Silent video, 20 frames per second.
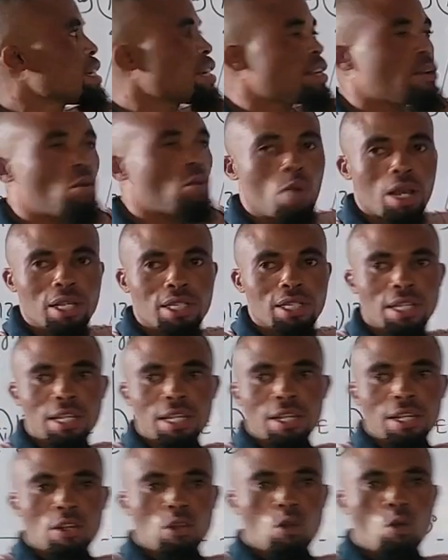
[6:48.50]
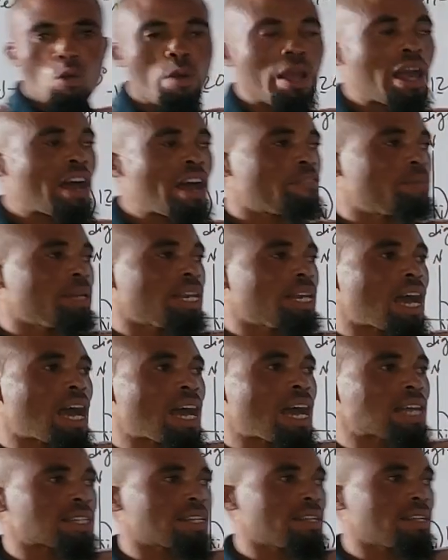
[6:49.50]
degree west. We have been
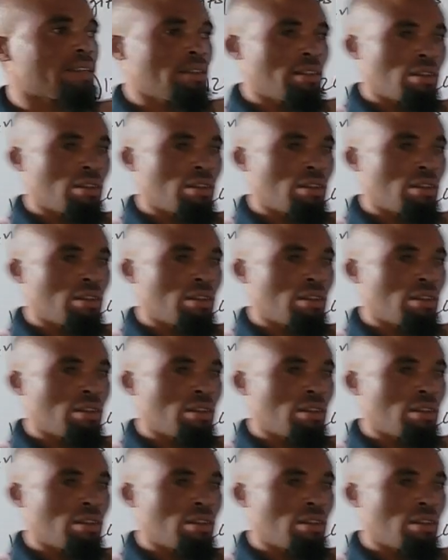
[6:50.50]
asked